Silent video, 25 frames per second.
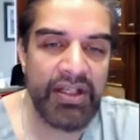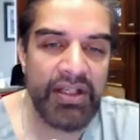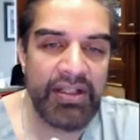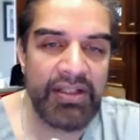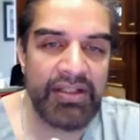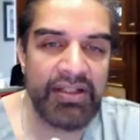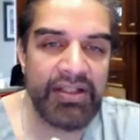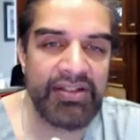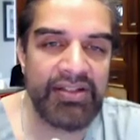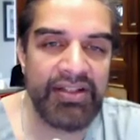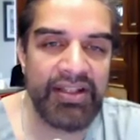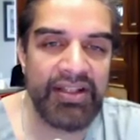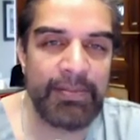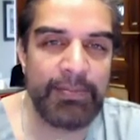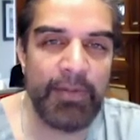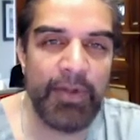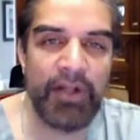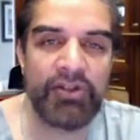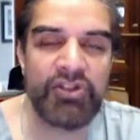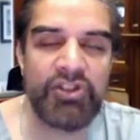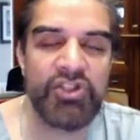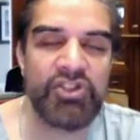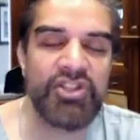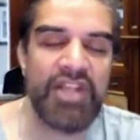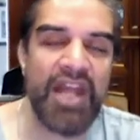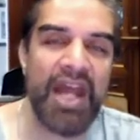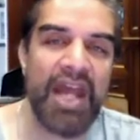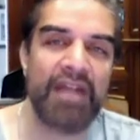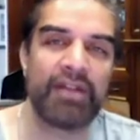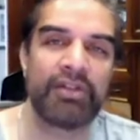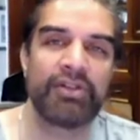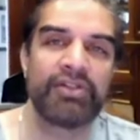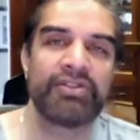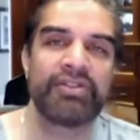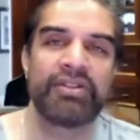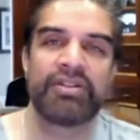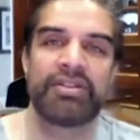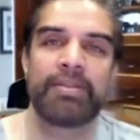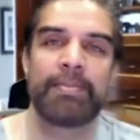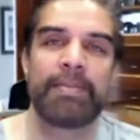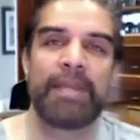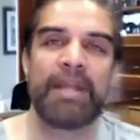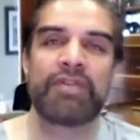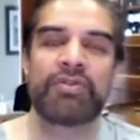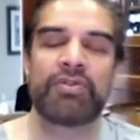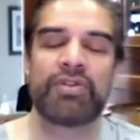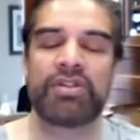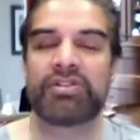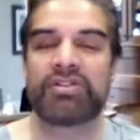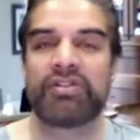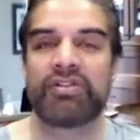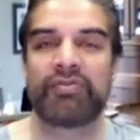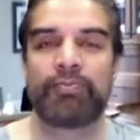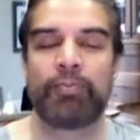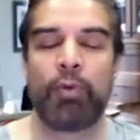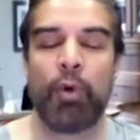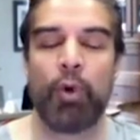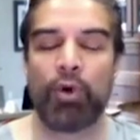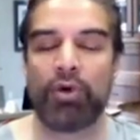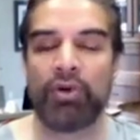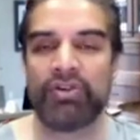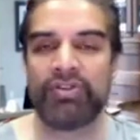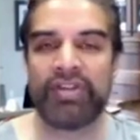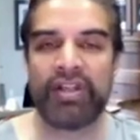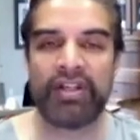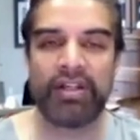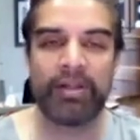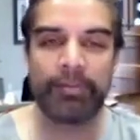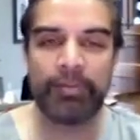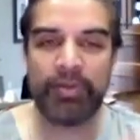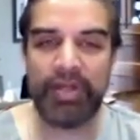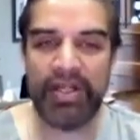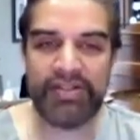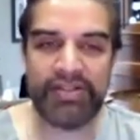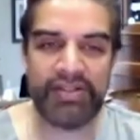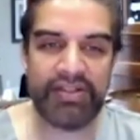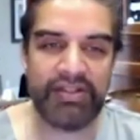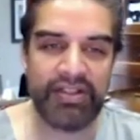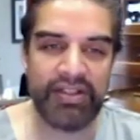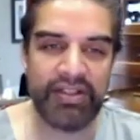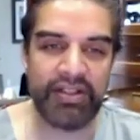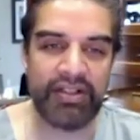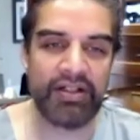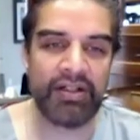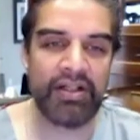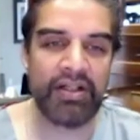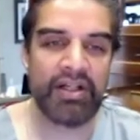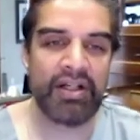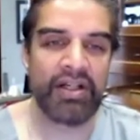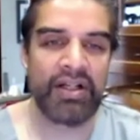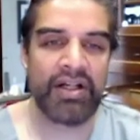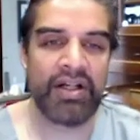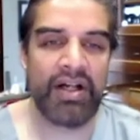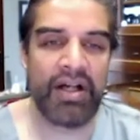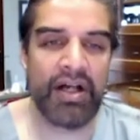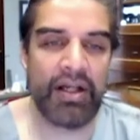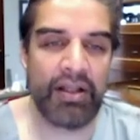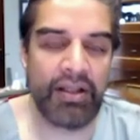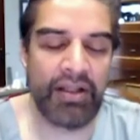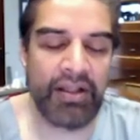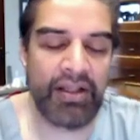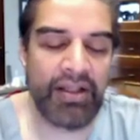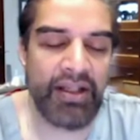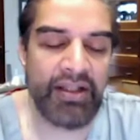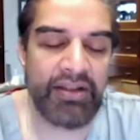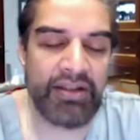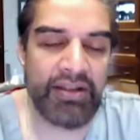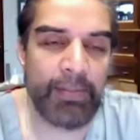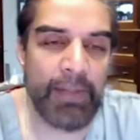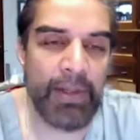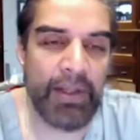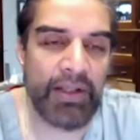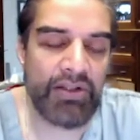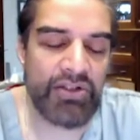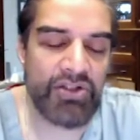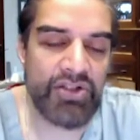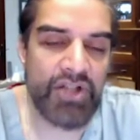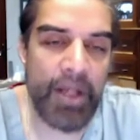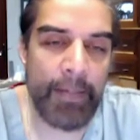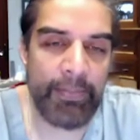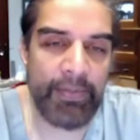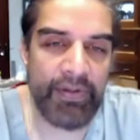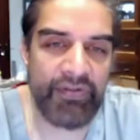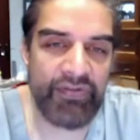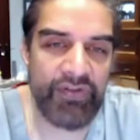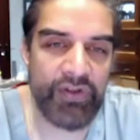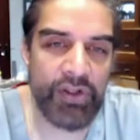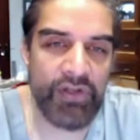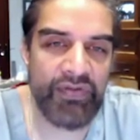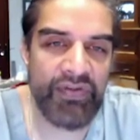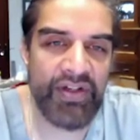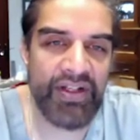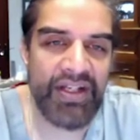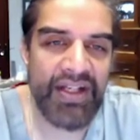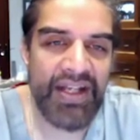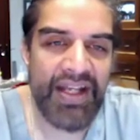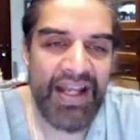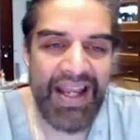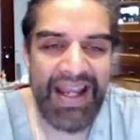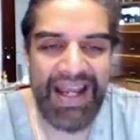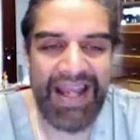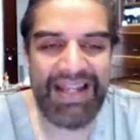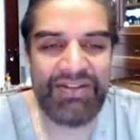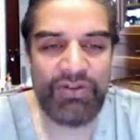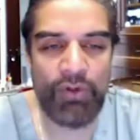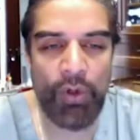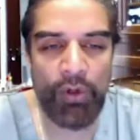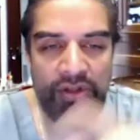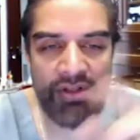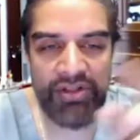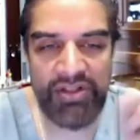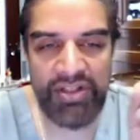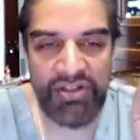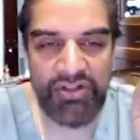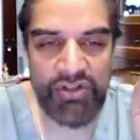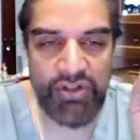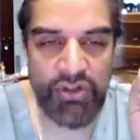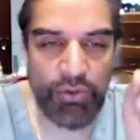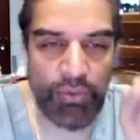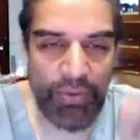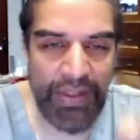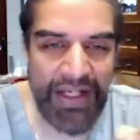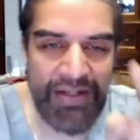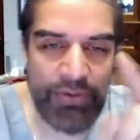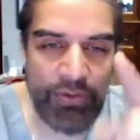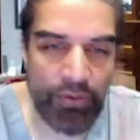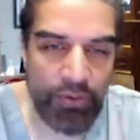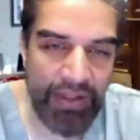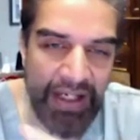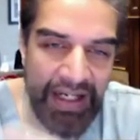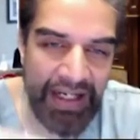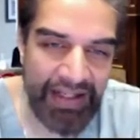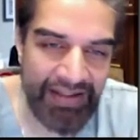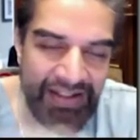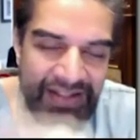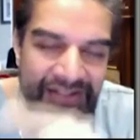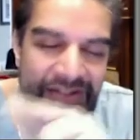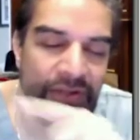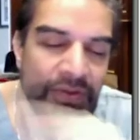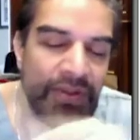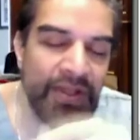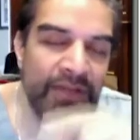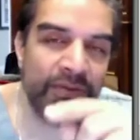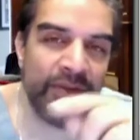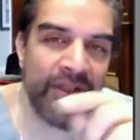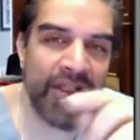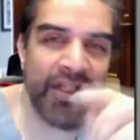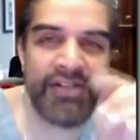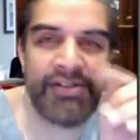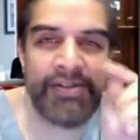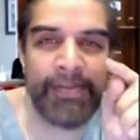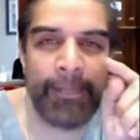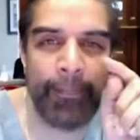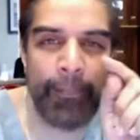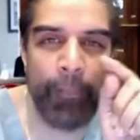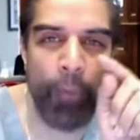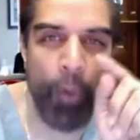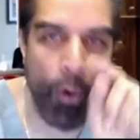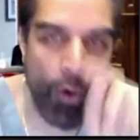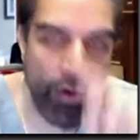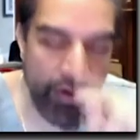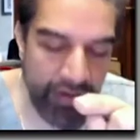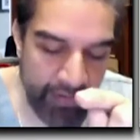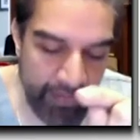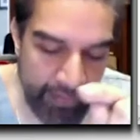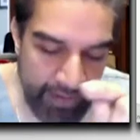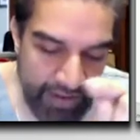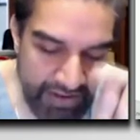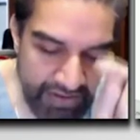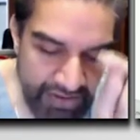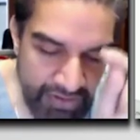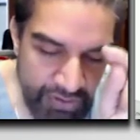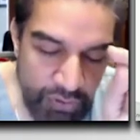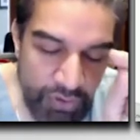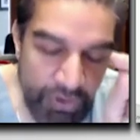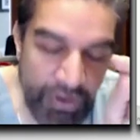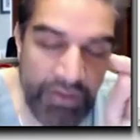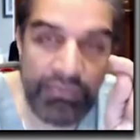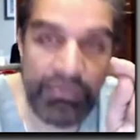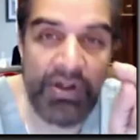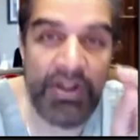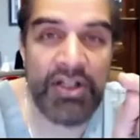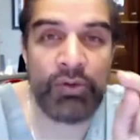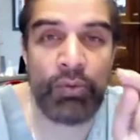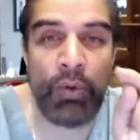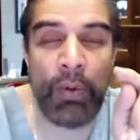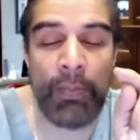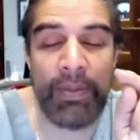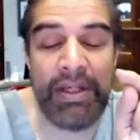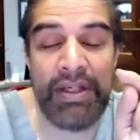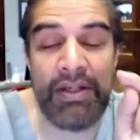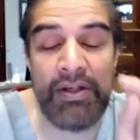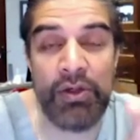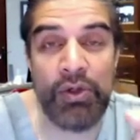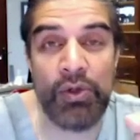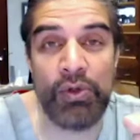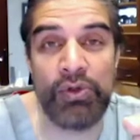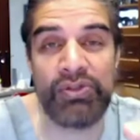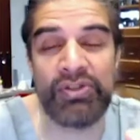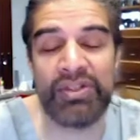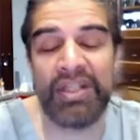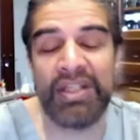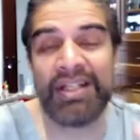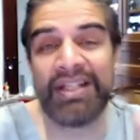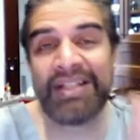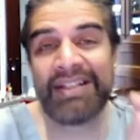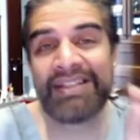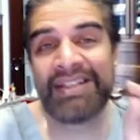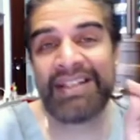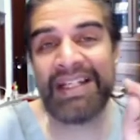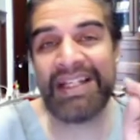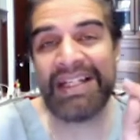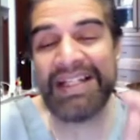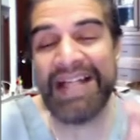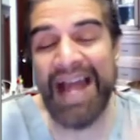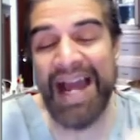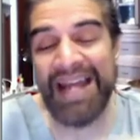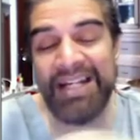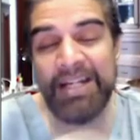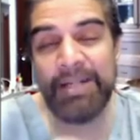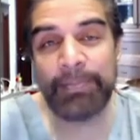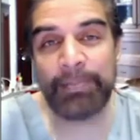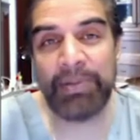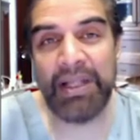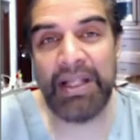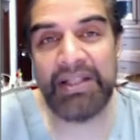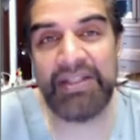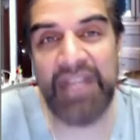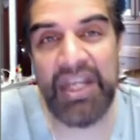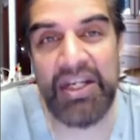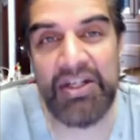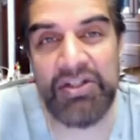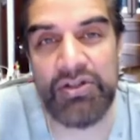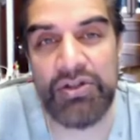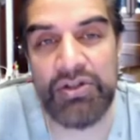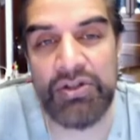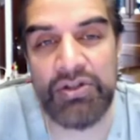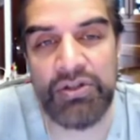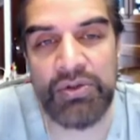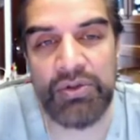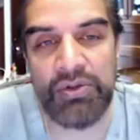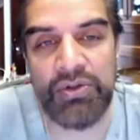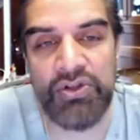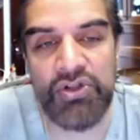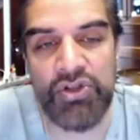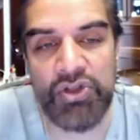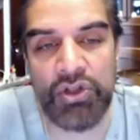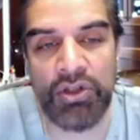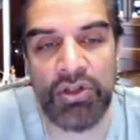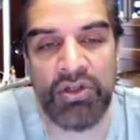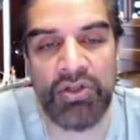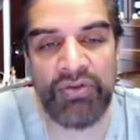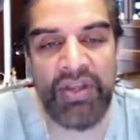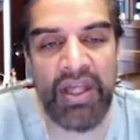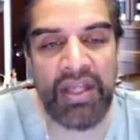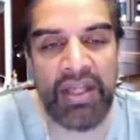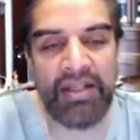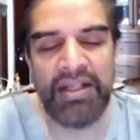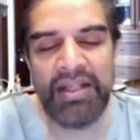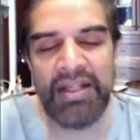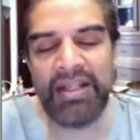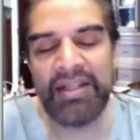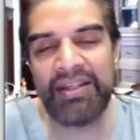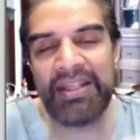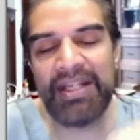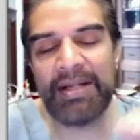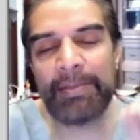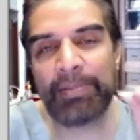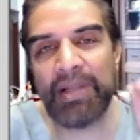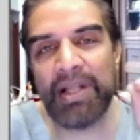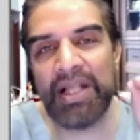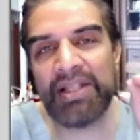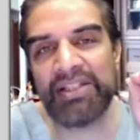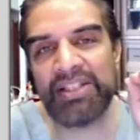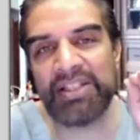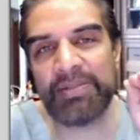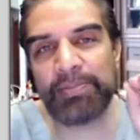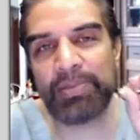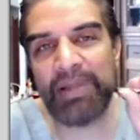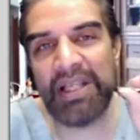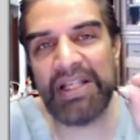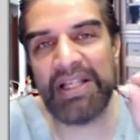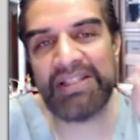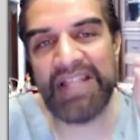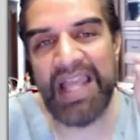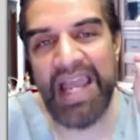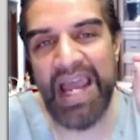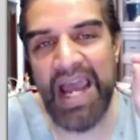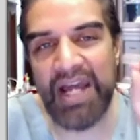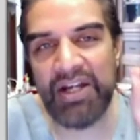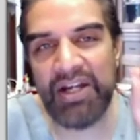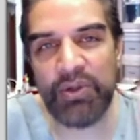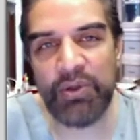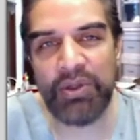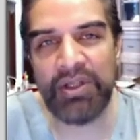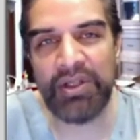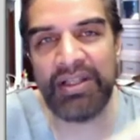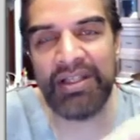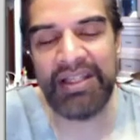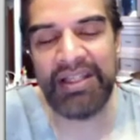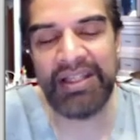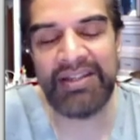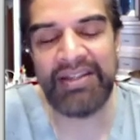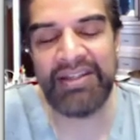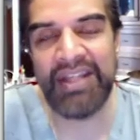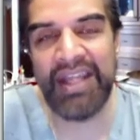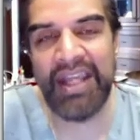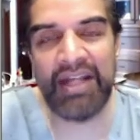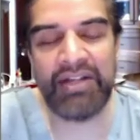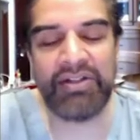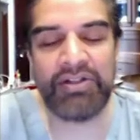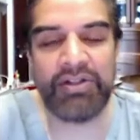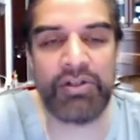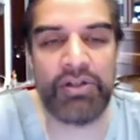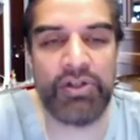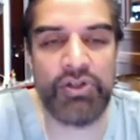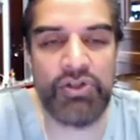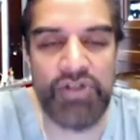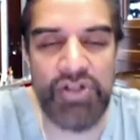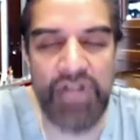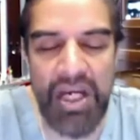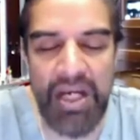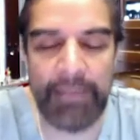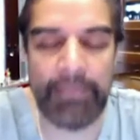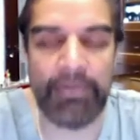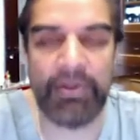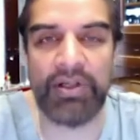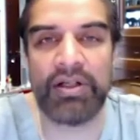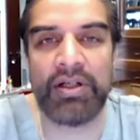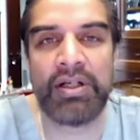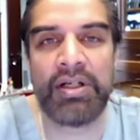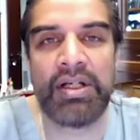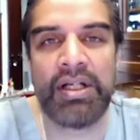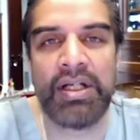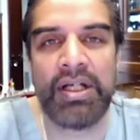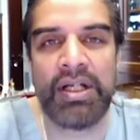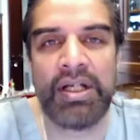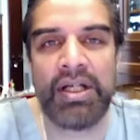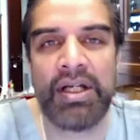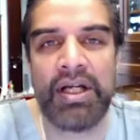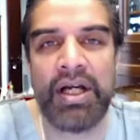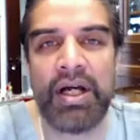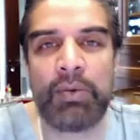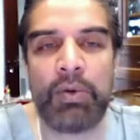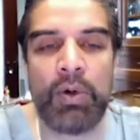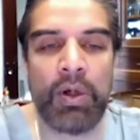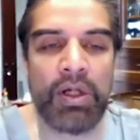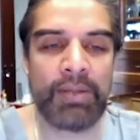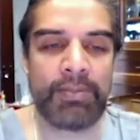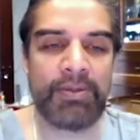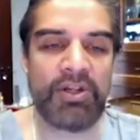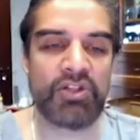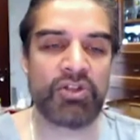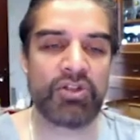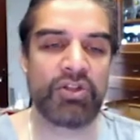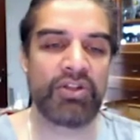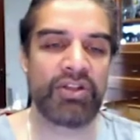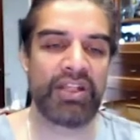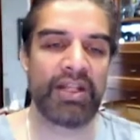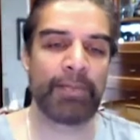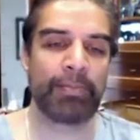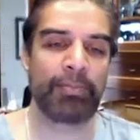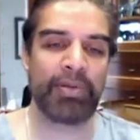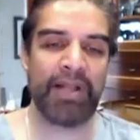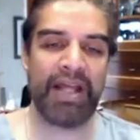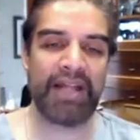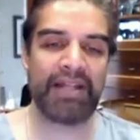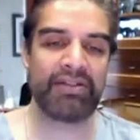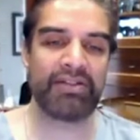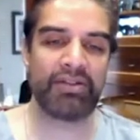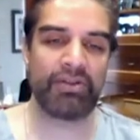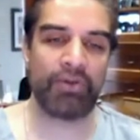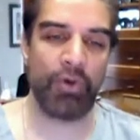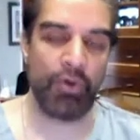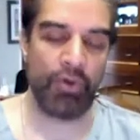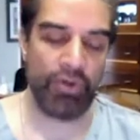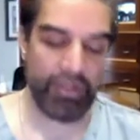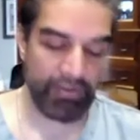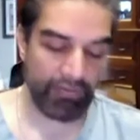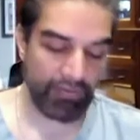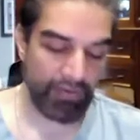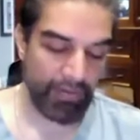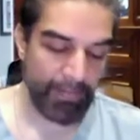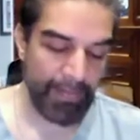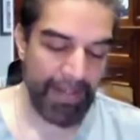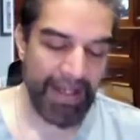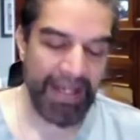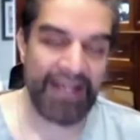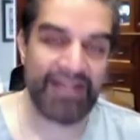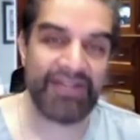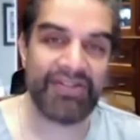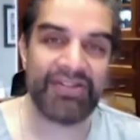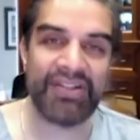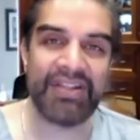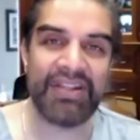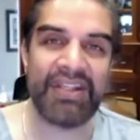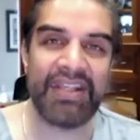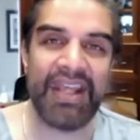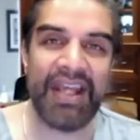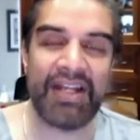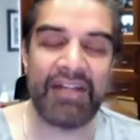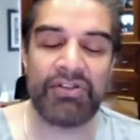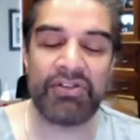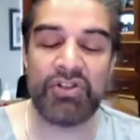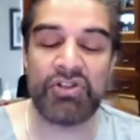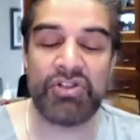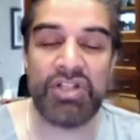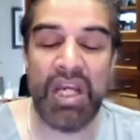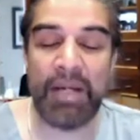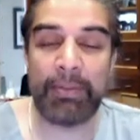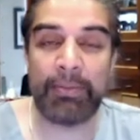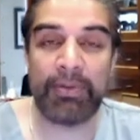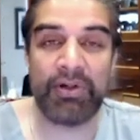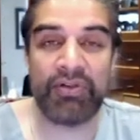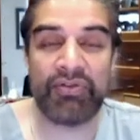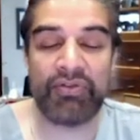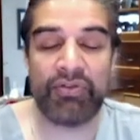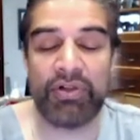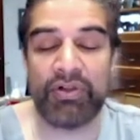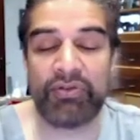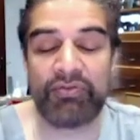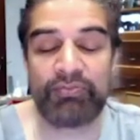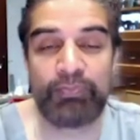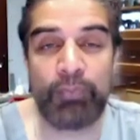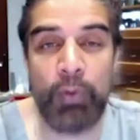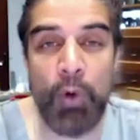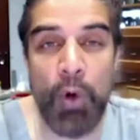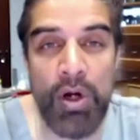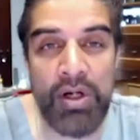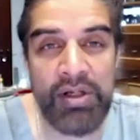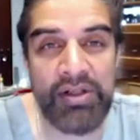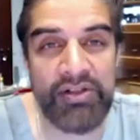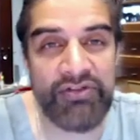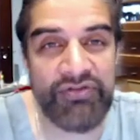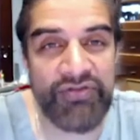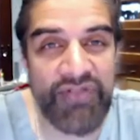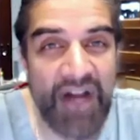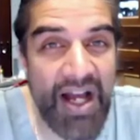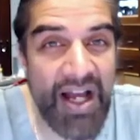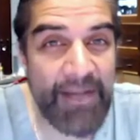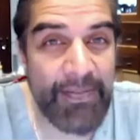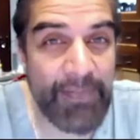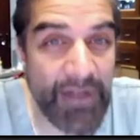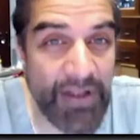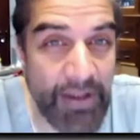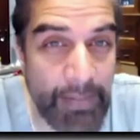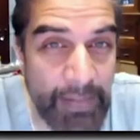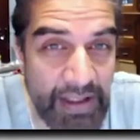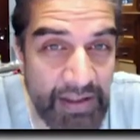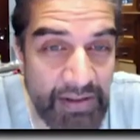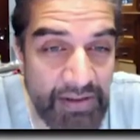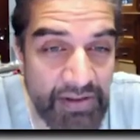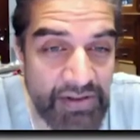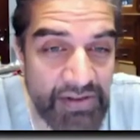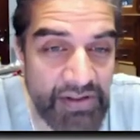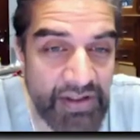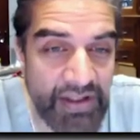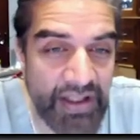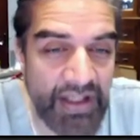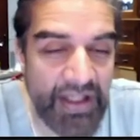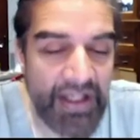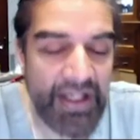You can see the multi-channels and the matrix of pores that are present here, uh, looking at the microscopic view of it. And notice this green ring. This green ring is important because this green ring is what we use to guide implantation to ensure that the implant is placed adequately in the anterior chamber. Uh, we want to make sure that the implant only remains in the anterior chamber for 0.5 millimeters.